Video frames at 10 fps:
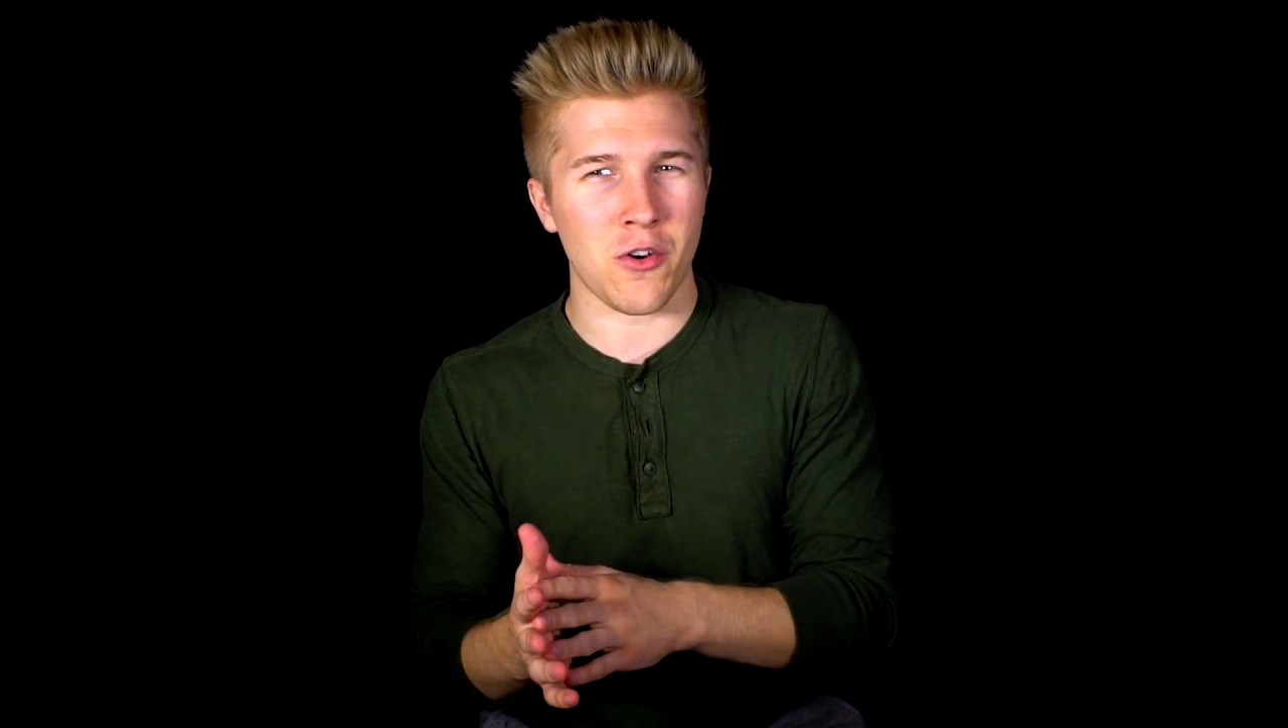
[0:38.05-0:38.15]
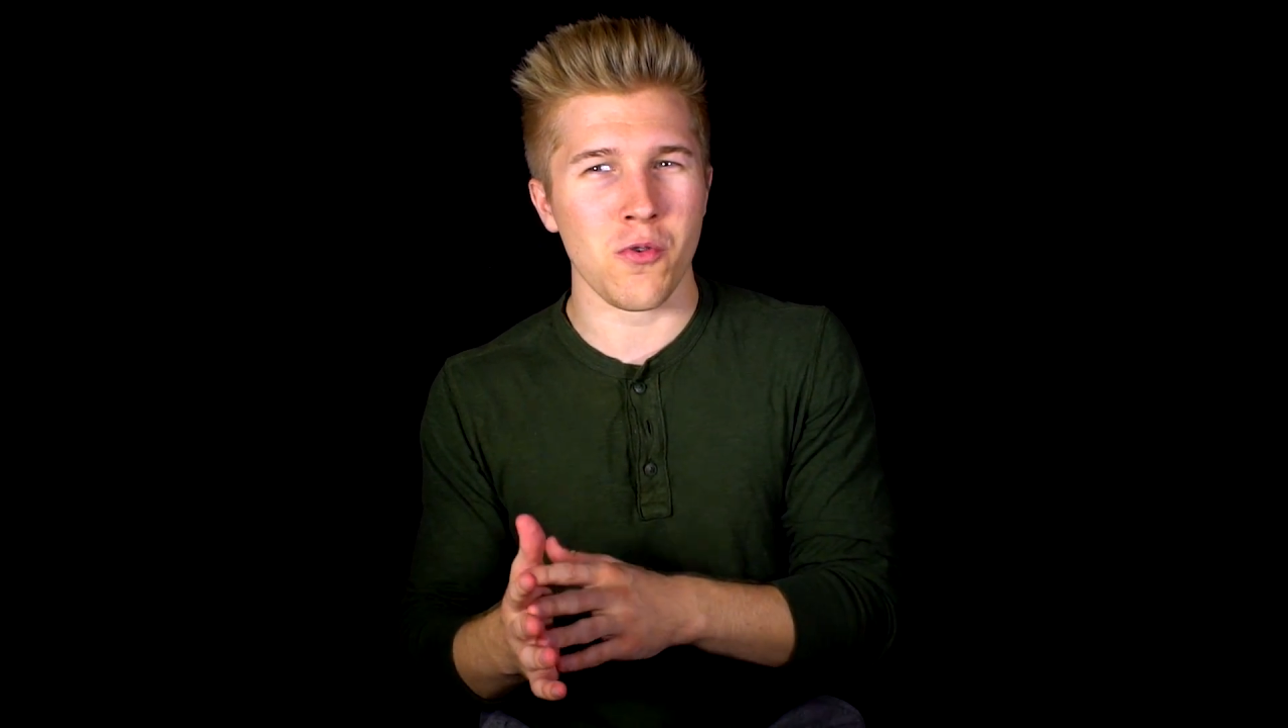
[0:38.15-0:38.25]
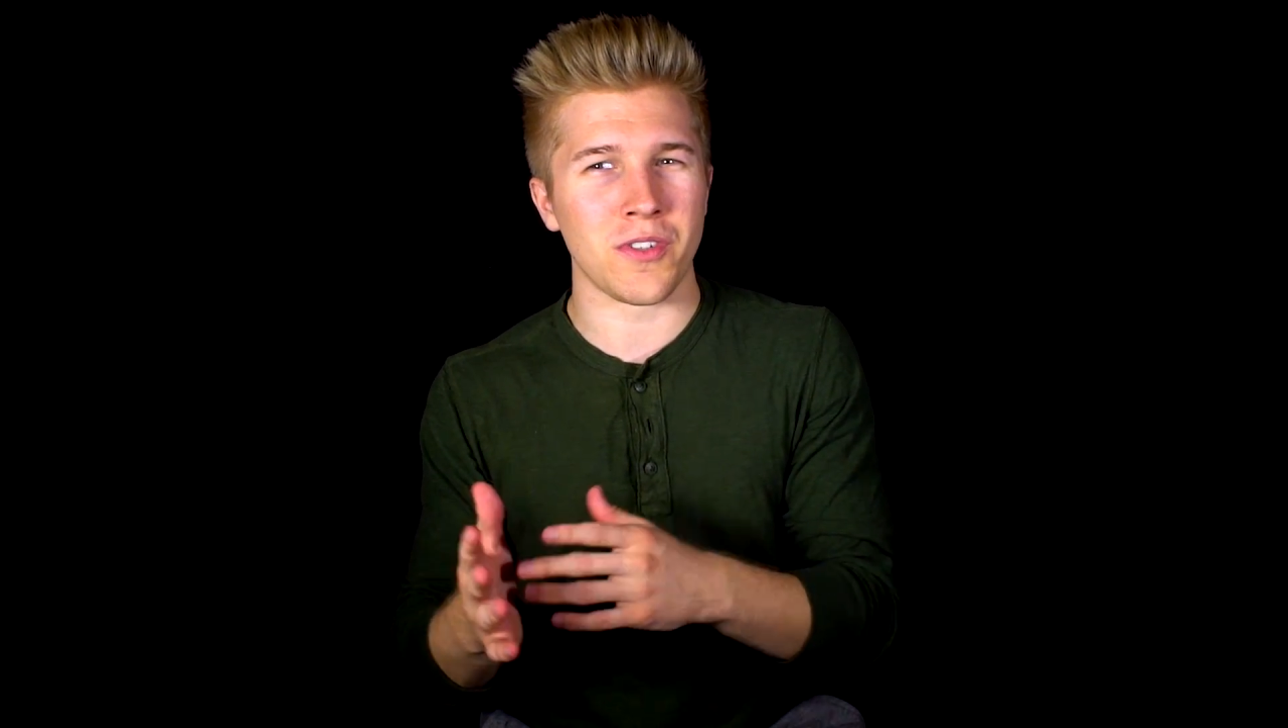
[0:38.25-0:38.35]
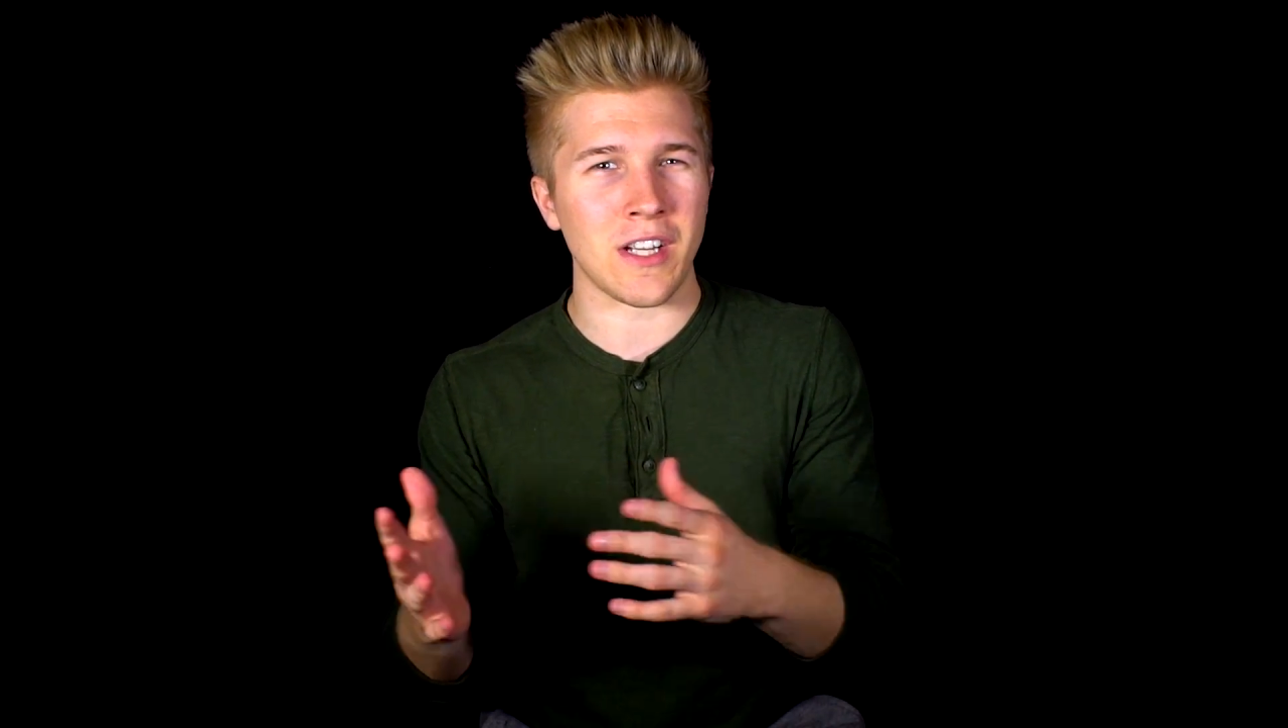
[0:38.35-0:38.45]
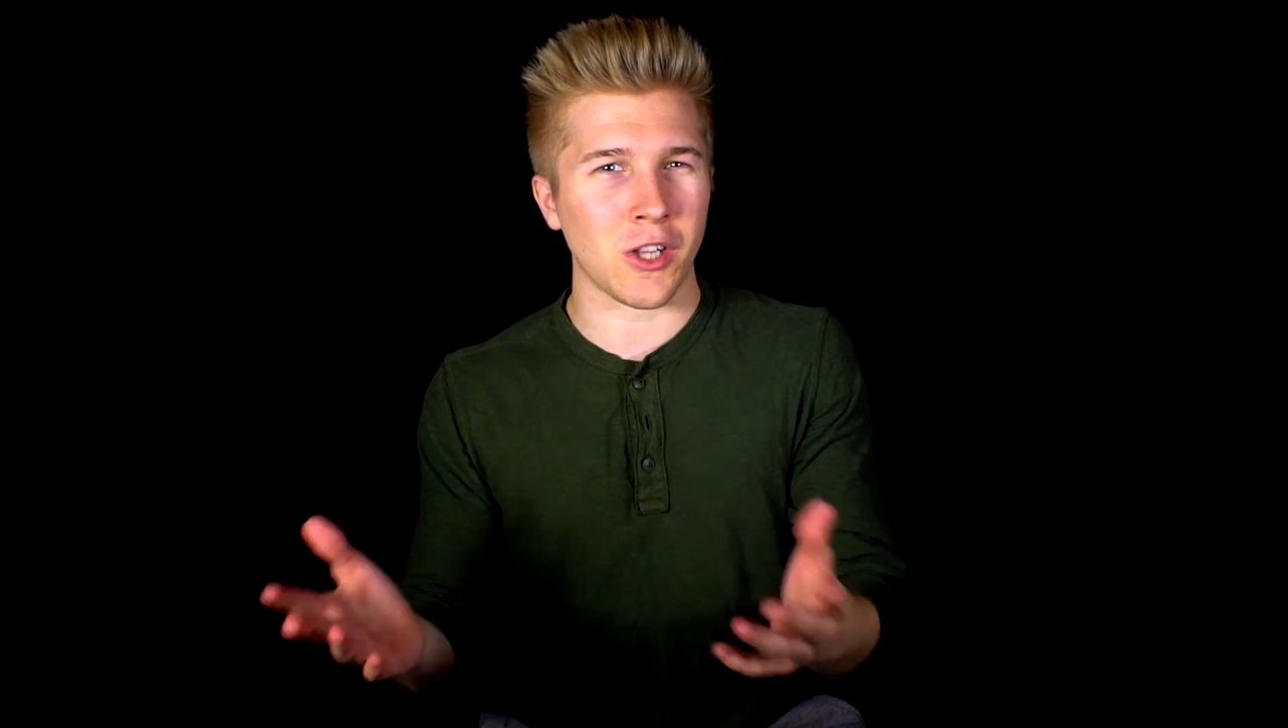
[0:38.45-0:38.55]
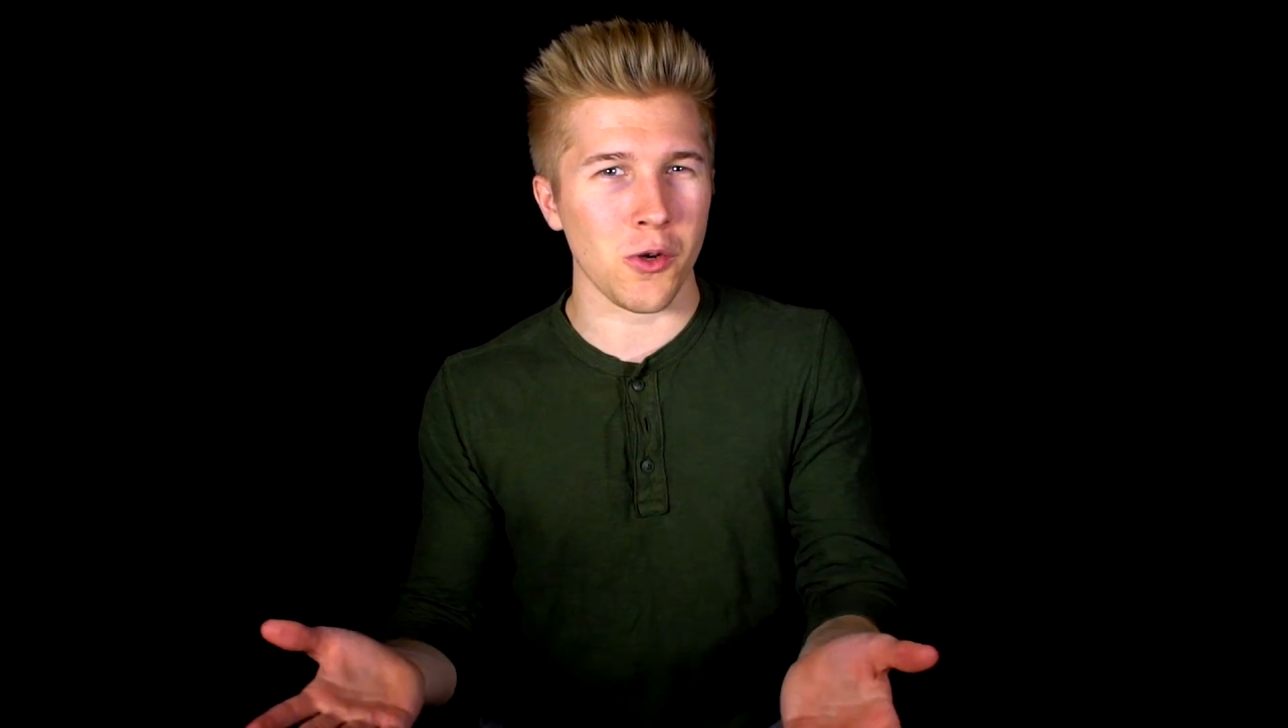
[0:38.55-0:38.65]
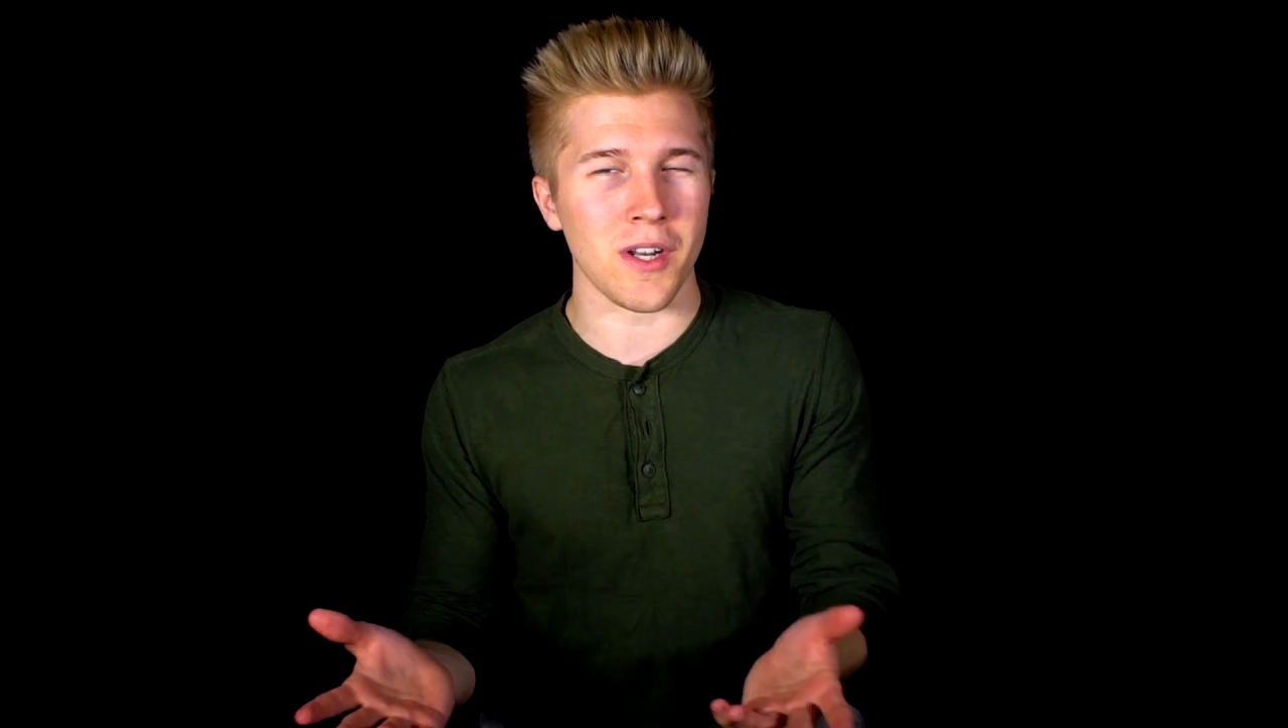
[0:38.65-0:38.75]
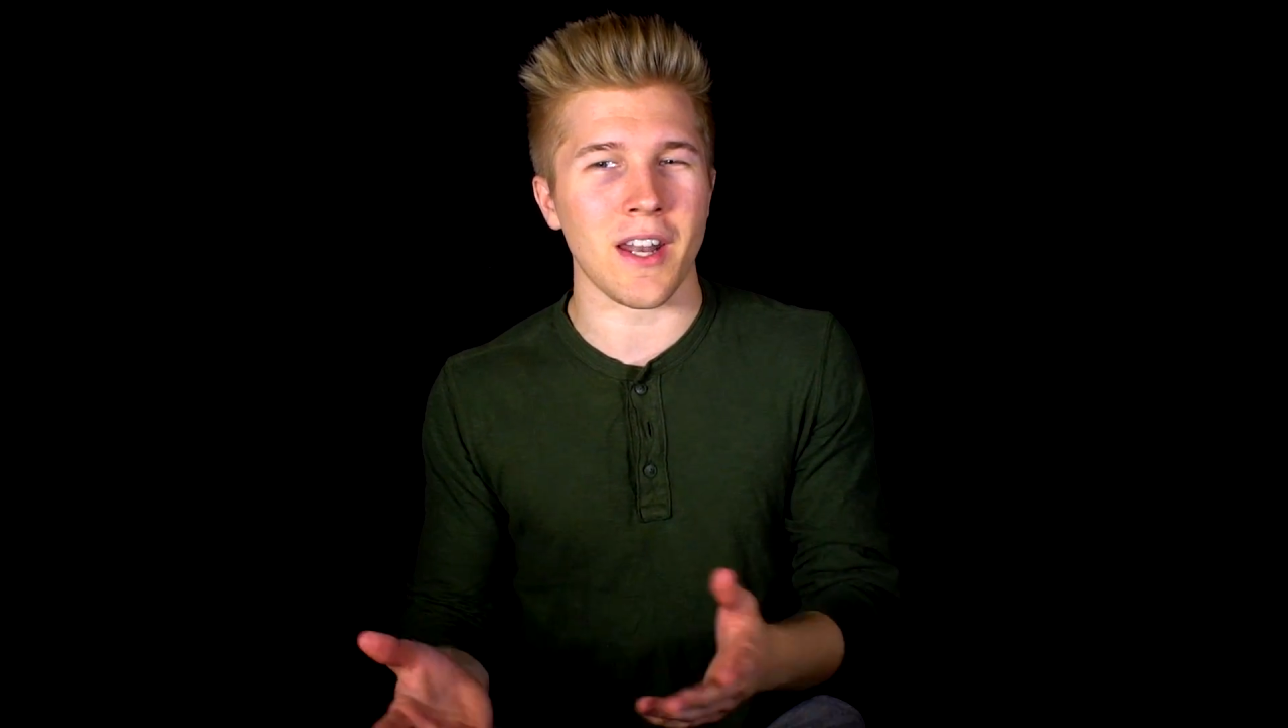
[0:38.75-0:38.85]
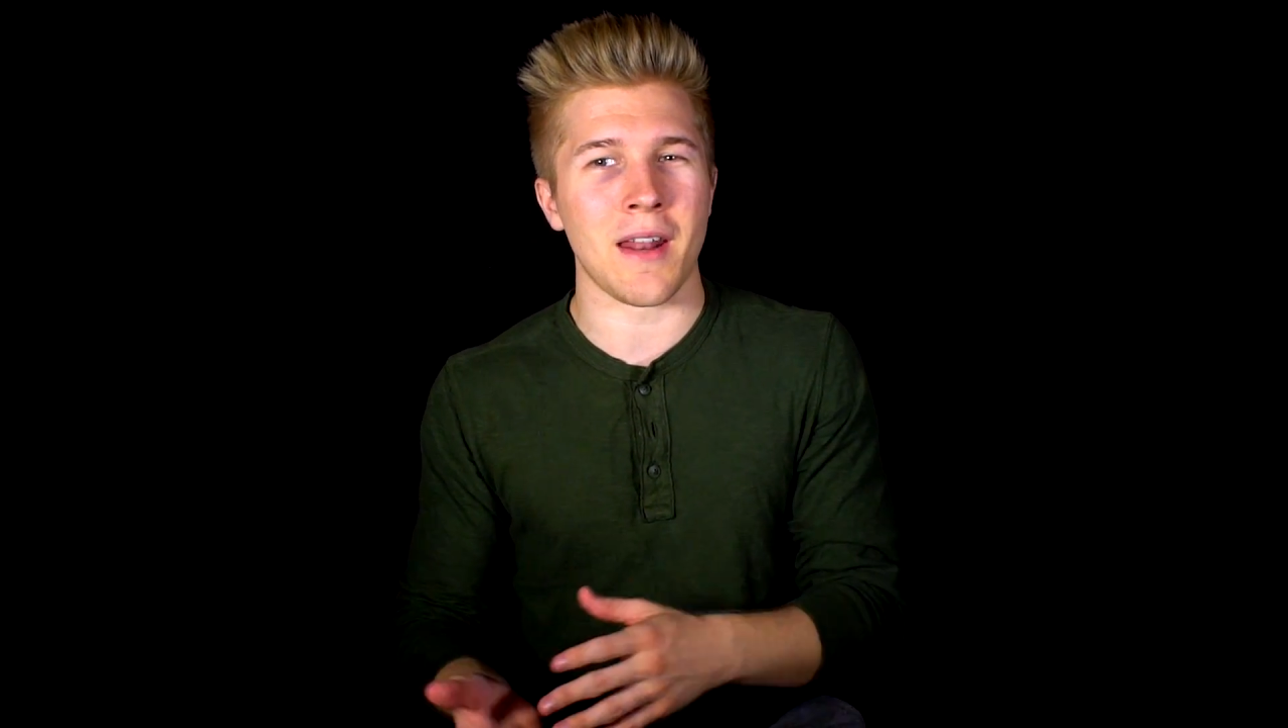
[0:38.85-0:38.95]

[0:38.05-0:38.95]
who was included